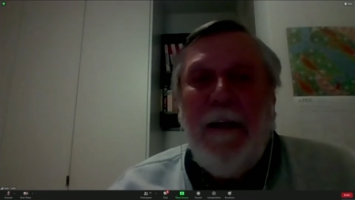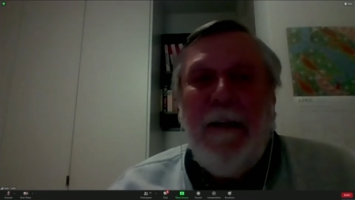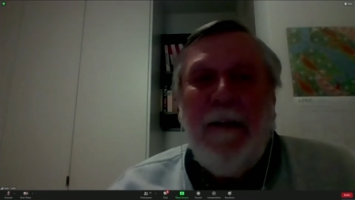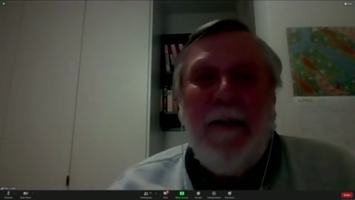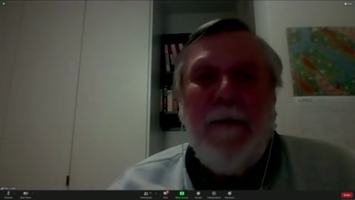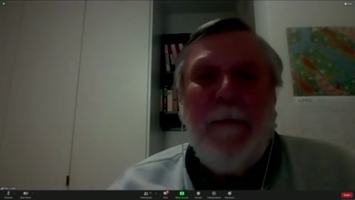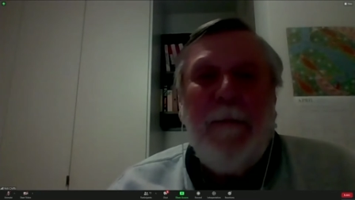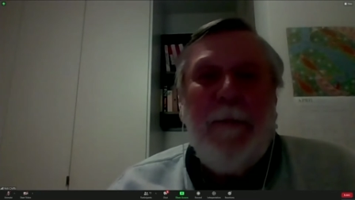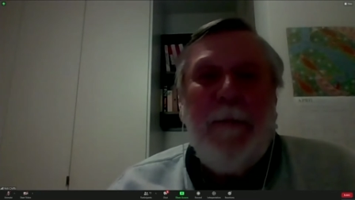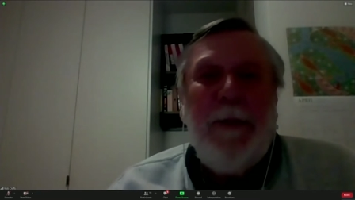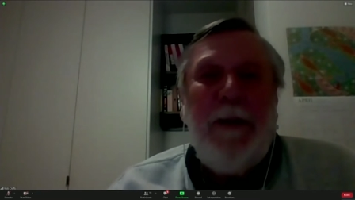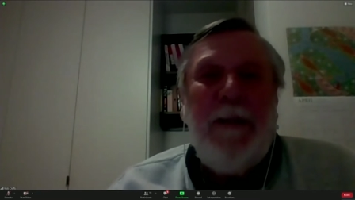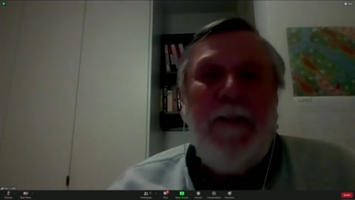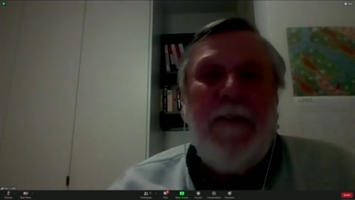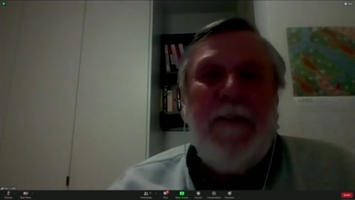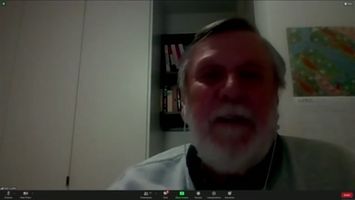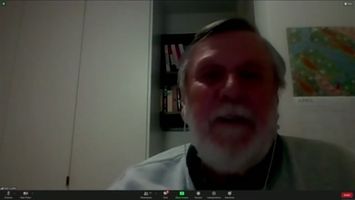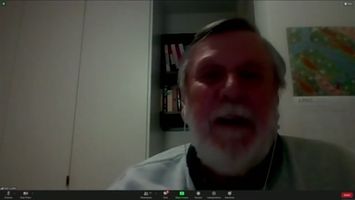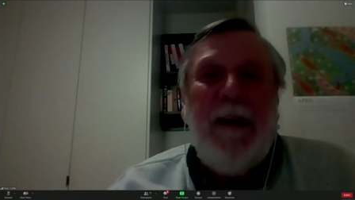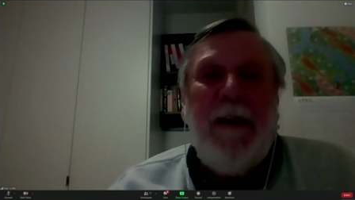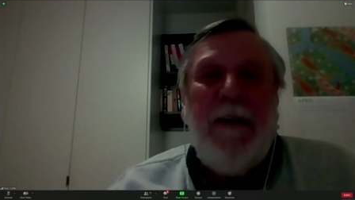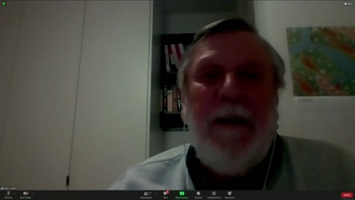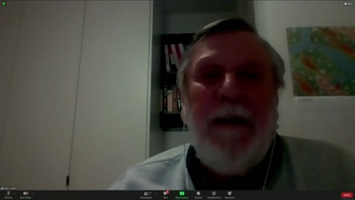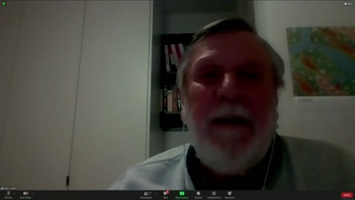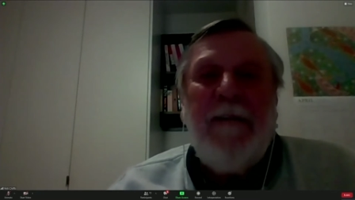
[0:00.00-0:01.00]
the police
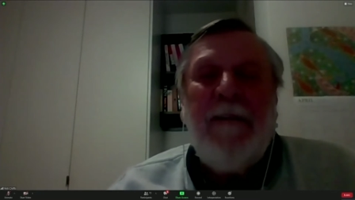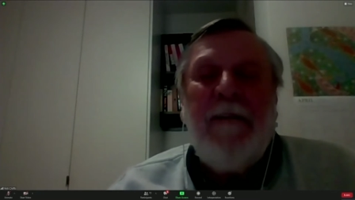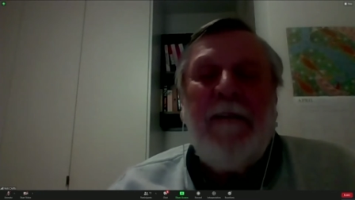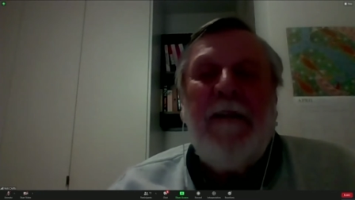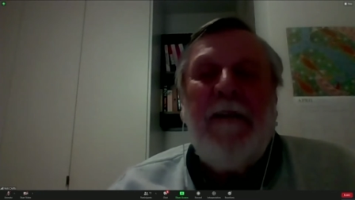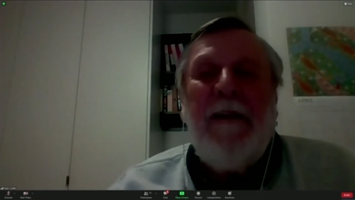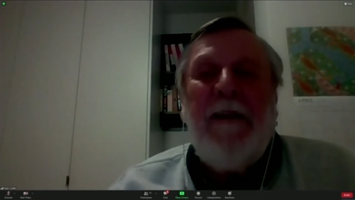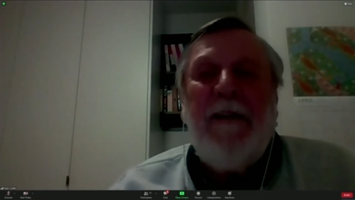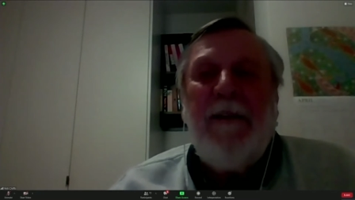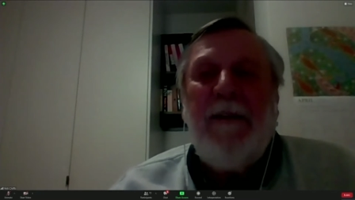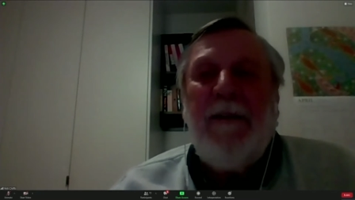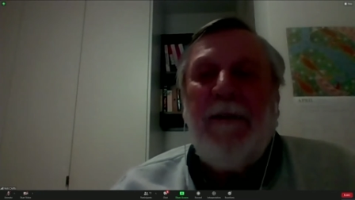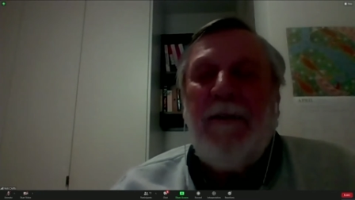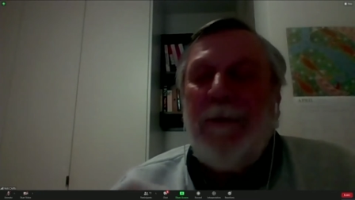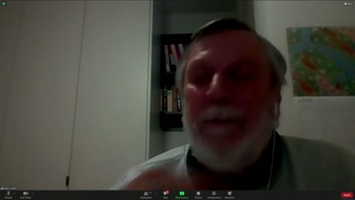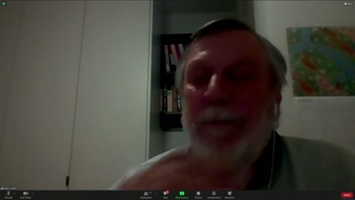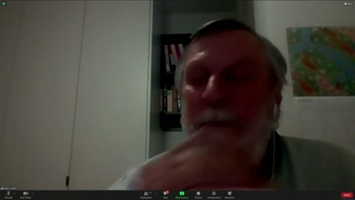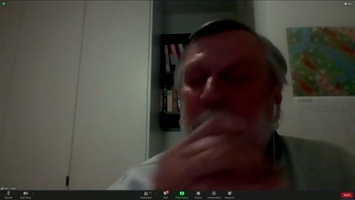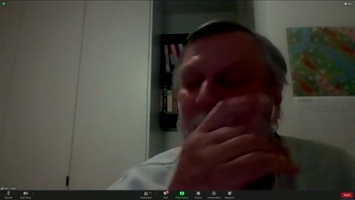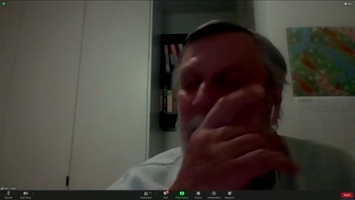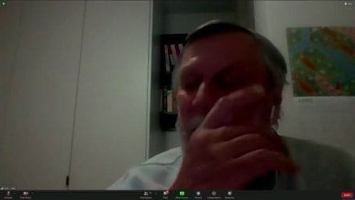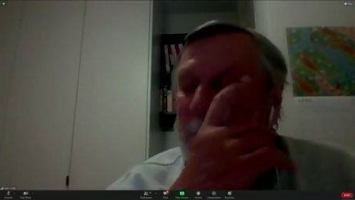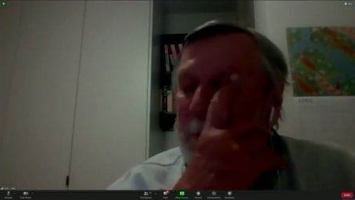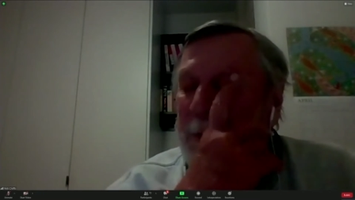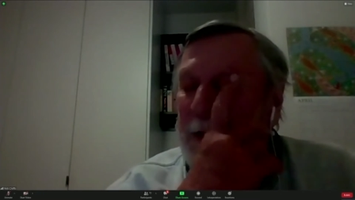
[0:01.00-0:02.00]
are antithetical,
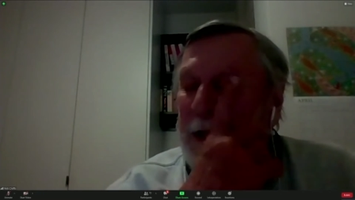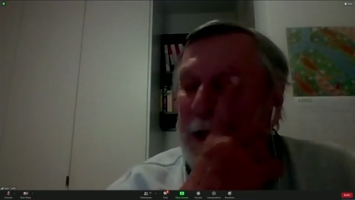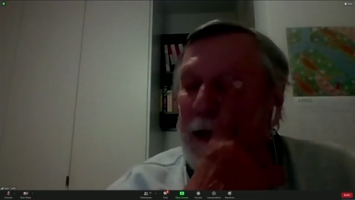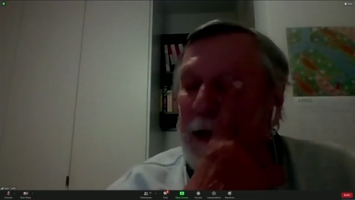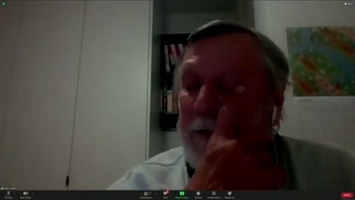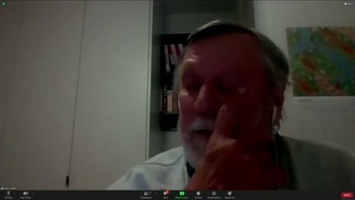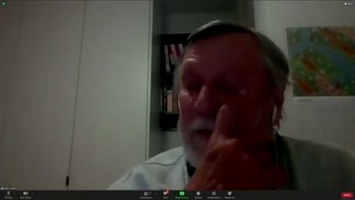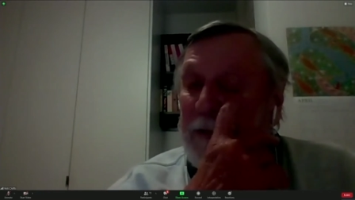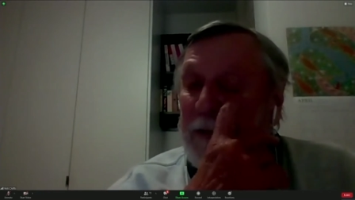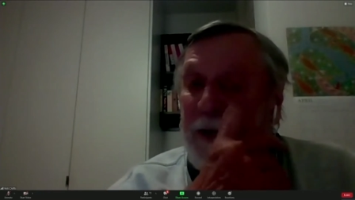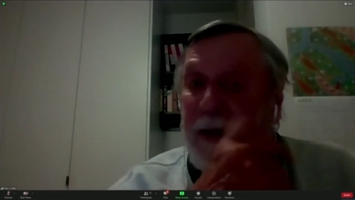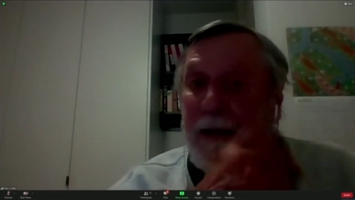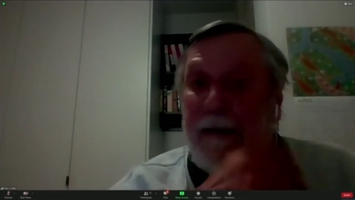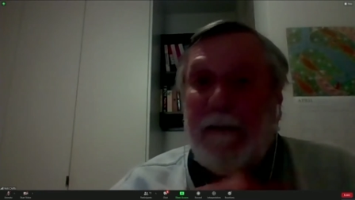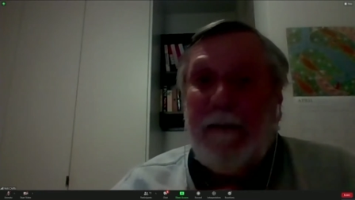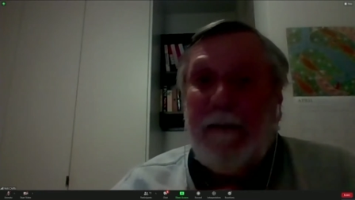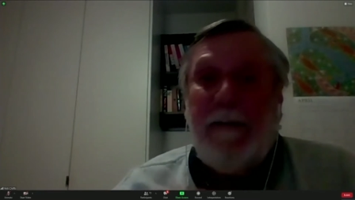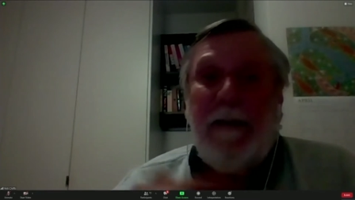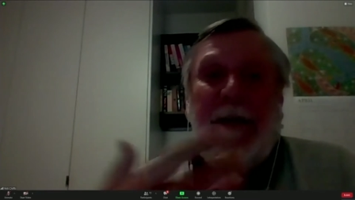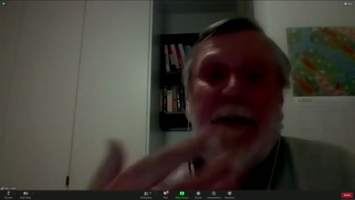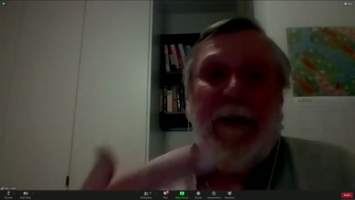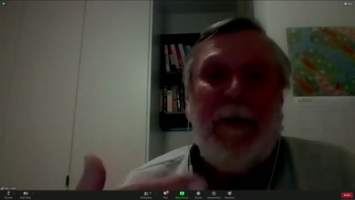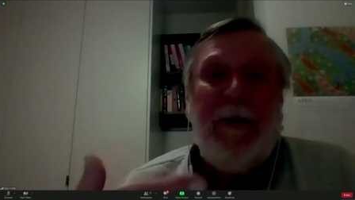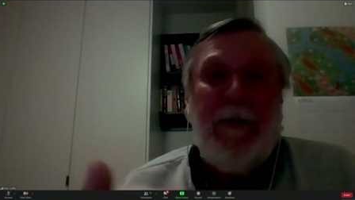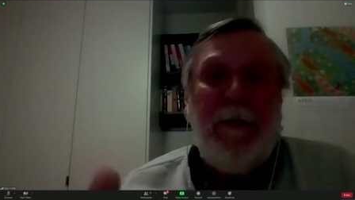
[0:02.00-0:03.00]
police behaviour is
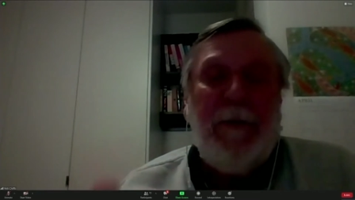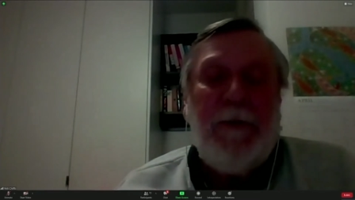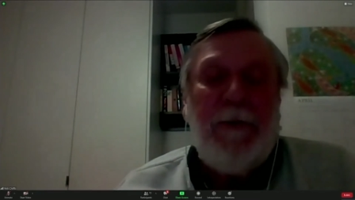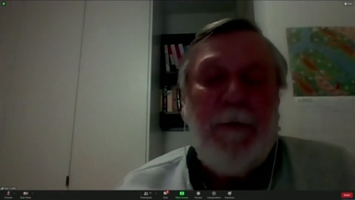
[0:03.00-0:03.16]
antithetical